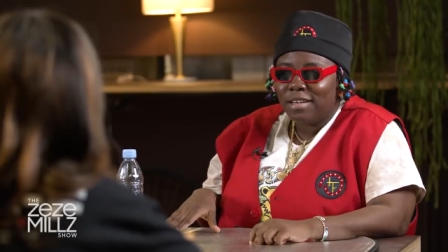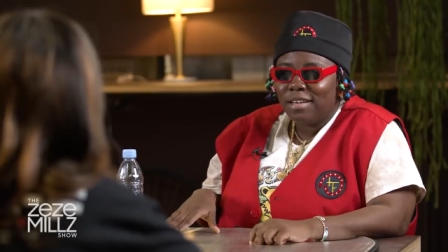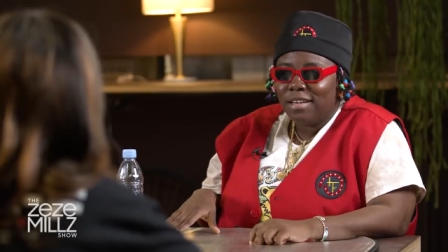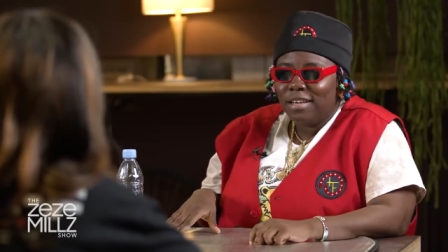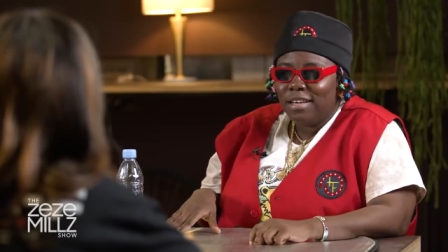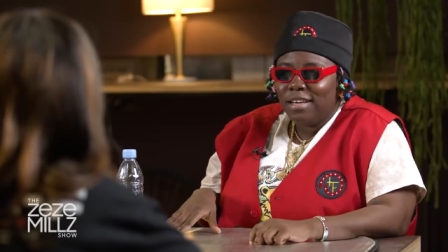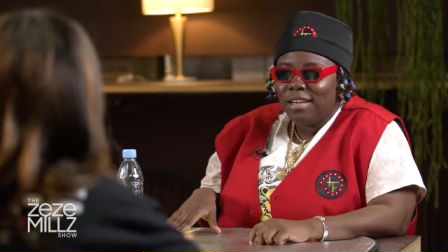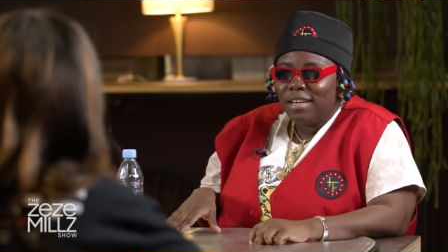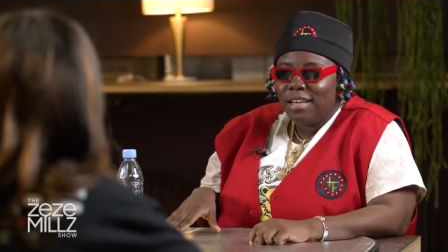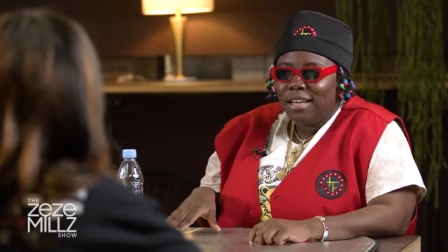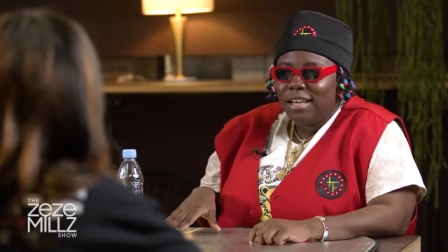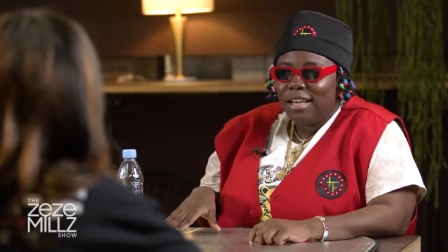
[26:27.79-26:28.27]

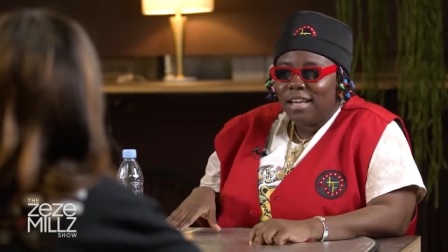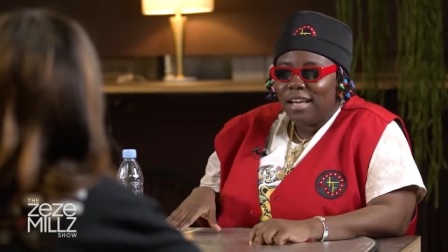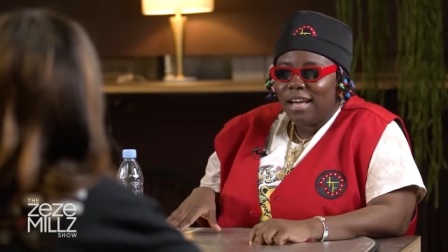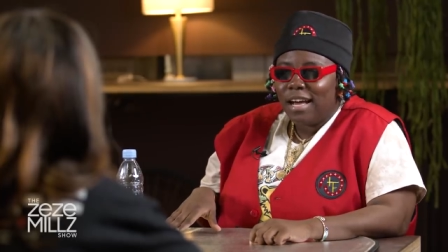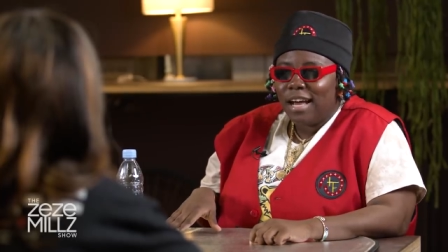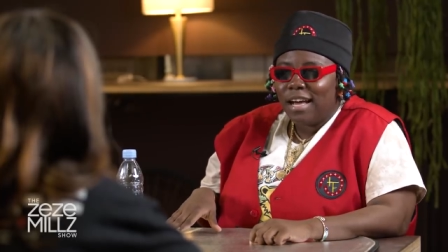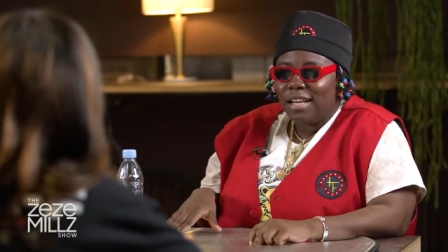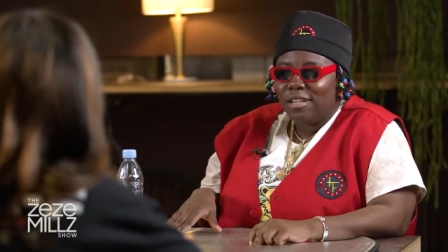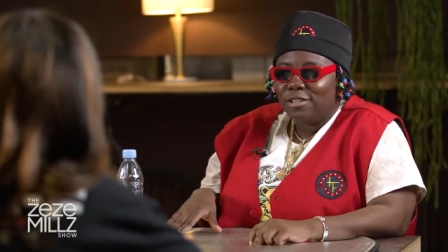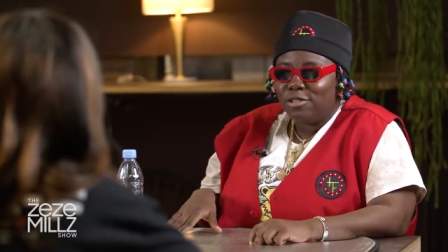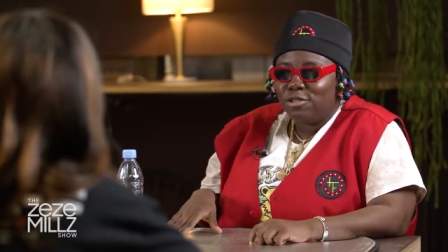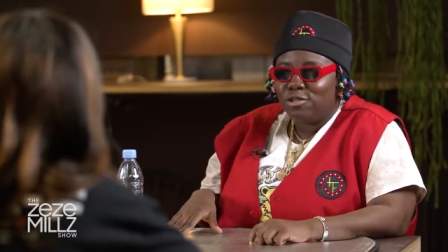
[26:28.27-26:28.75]
Yeah.
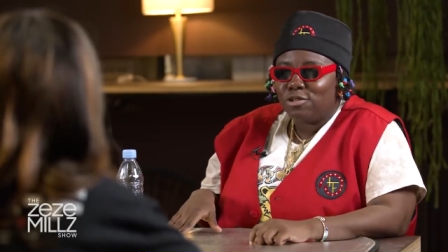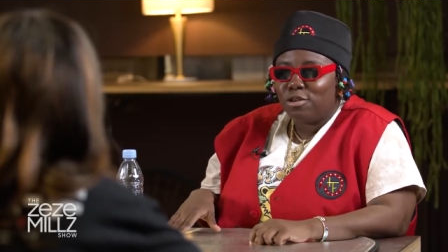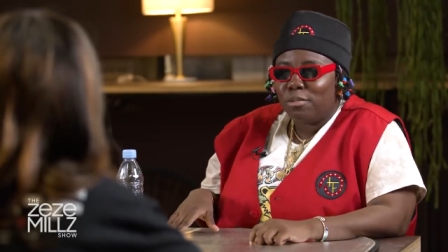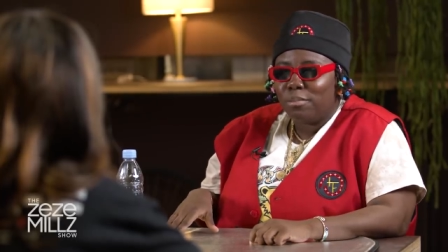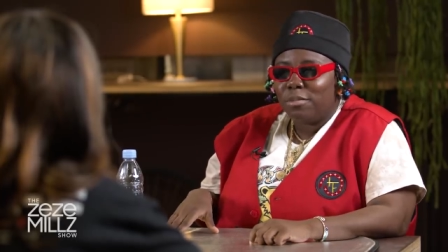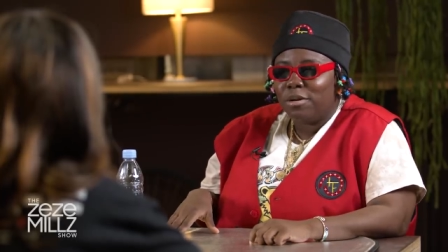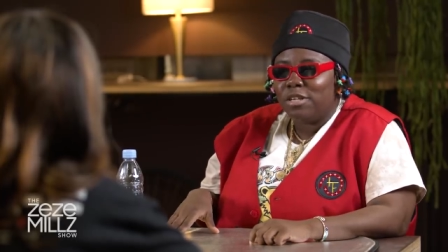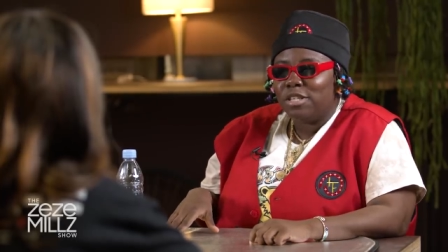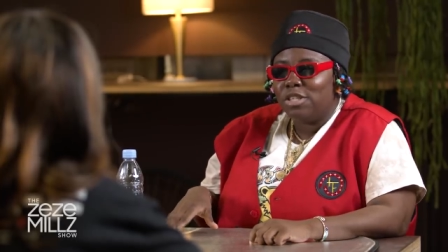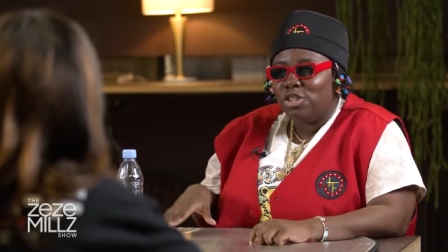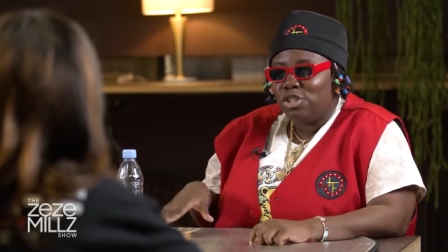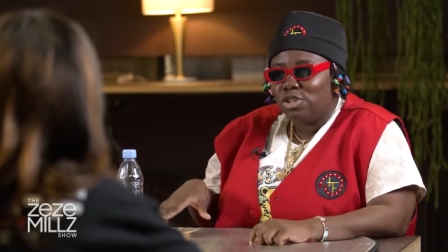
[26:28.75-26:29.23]
And
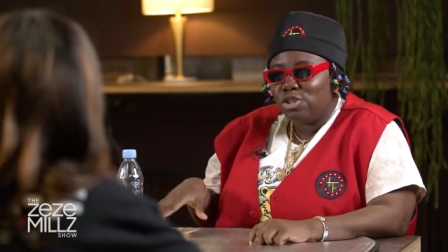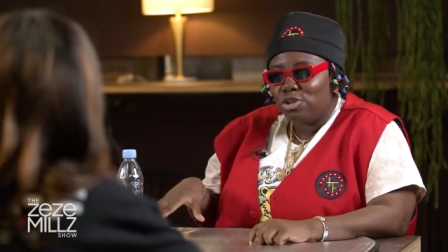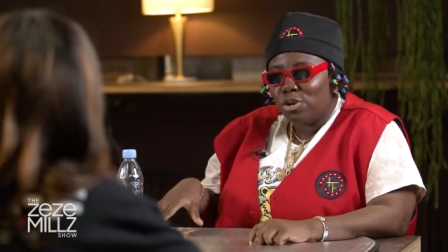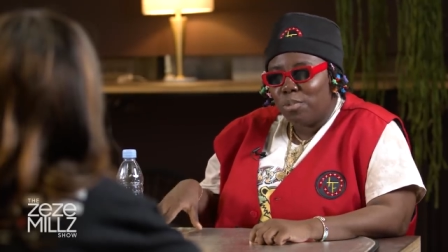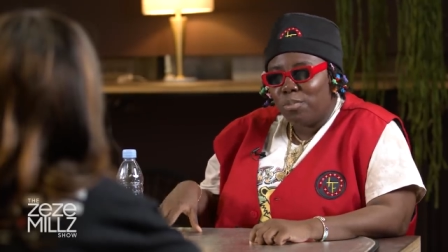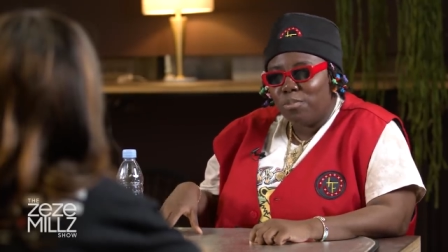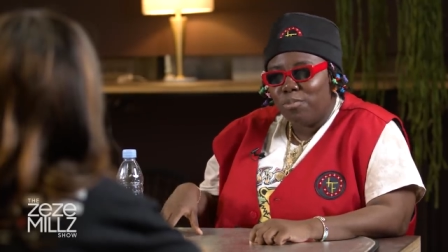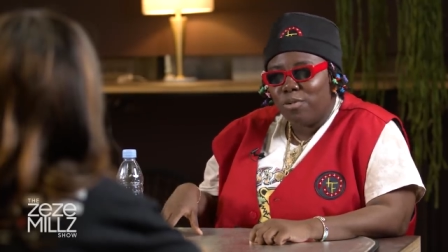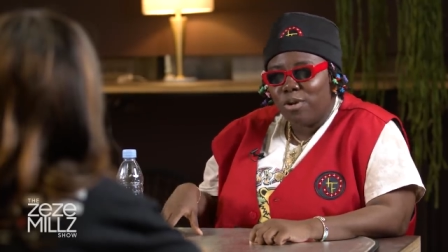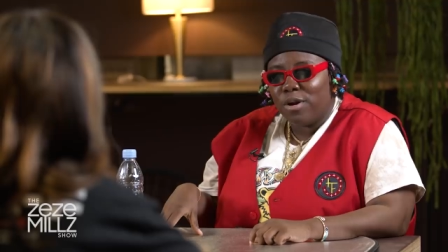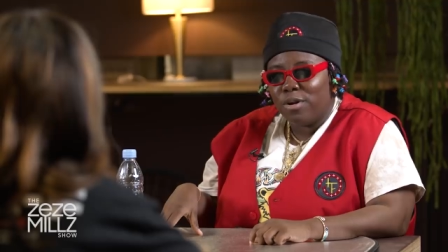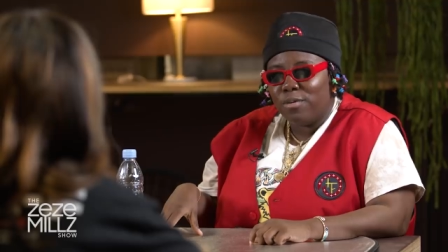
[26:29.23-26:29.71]
somebody
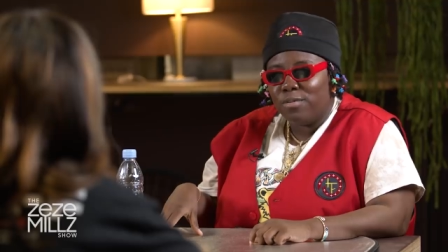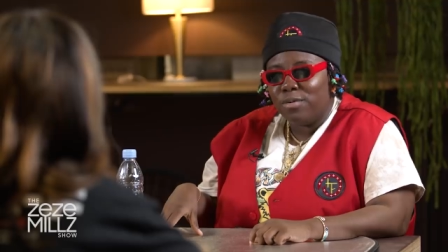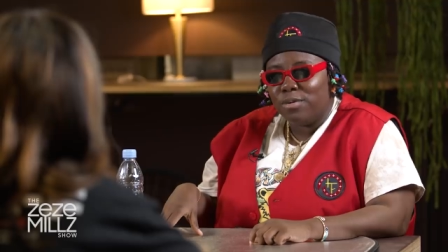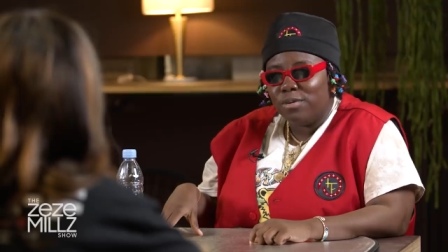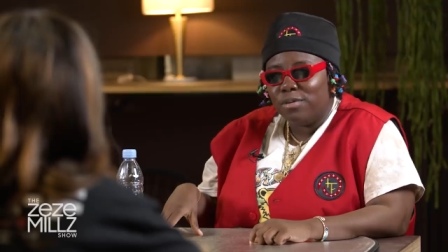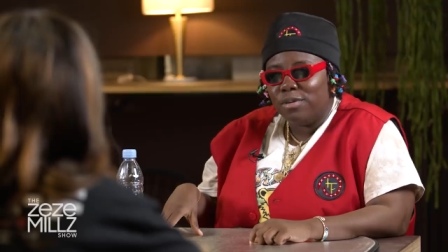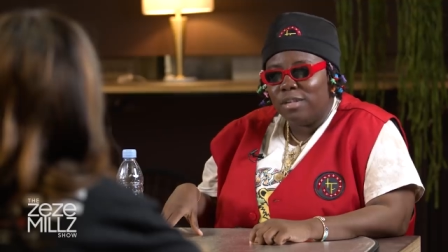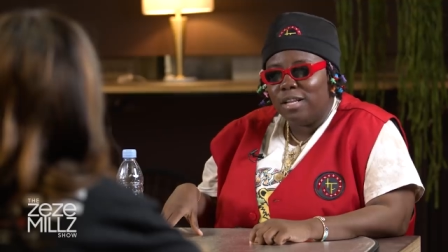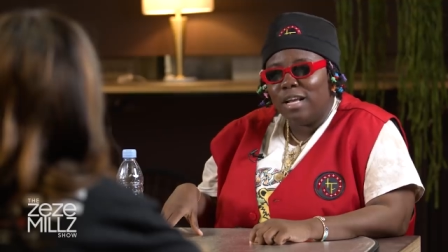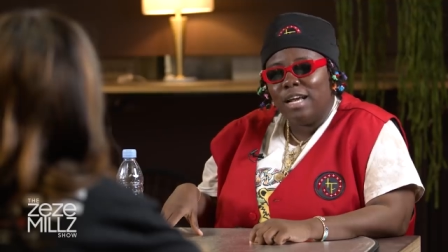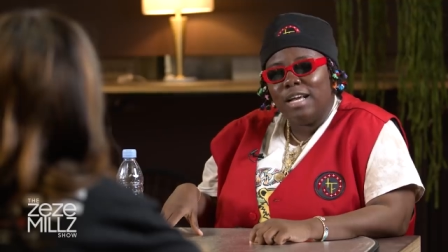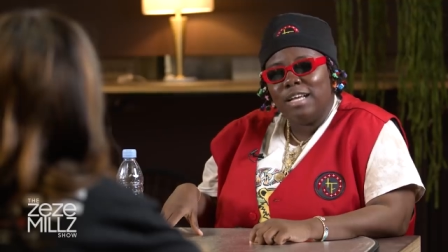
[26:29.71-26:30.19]
somewhere
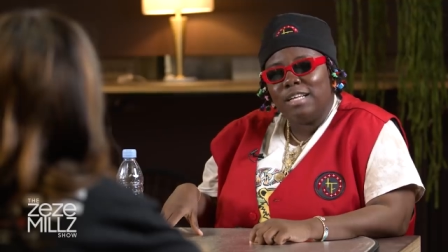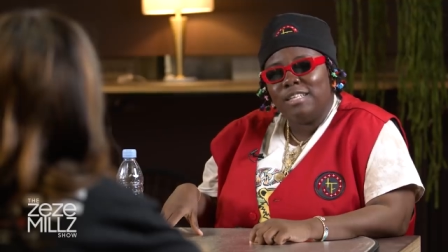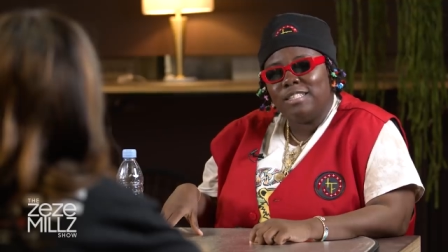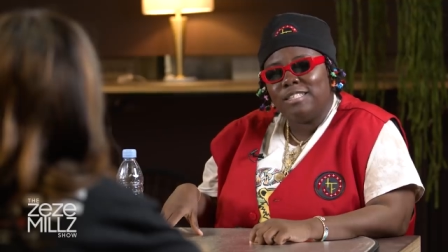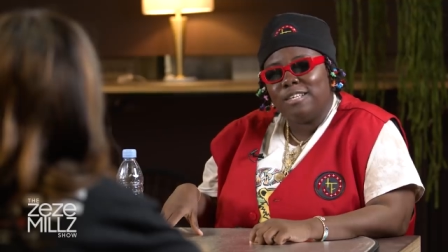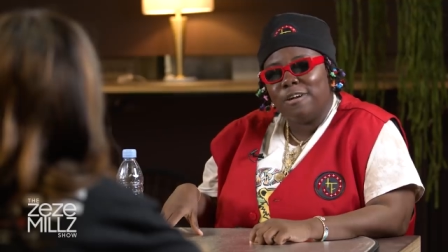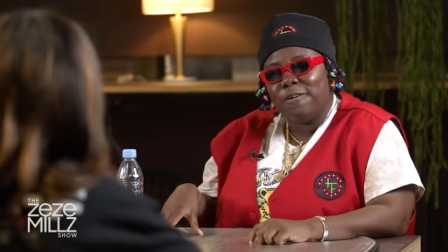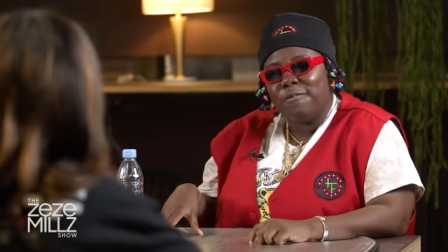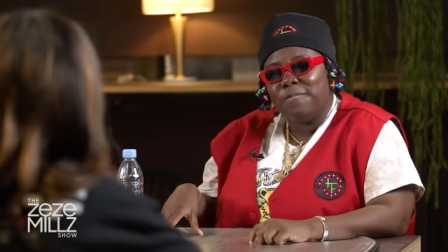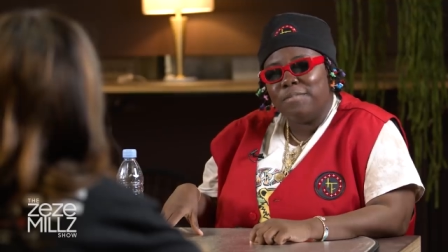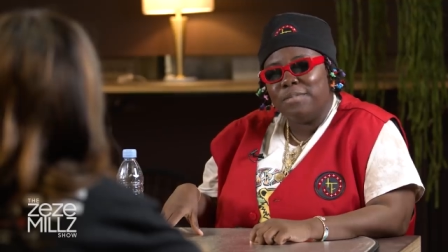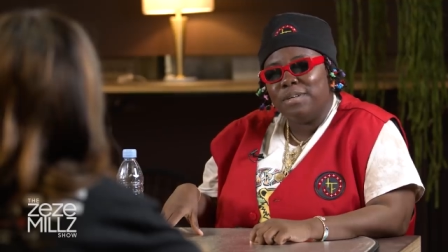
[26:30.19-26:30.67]
will like
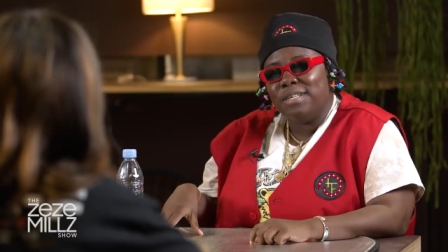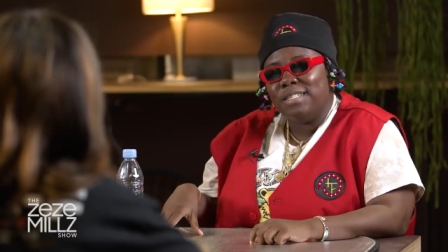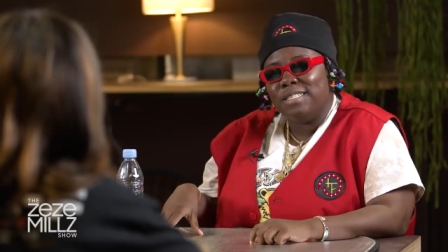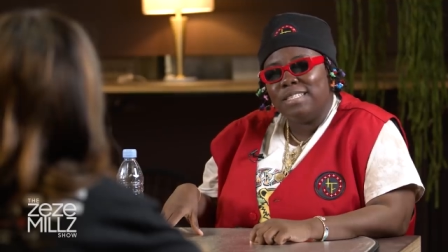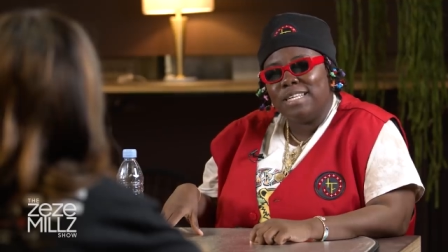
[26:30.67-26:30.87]
tell me,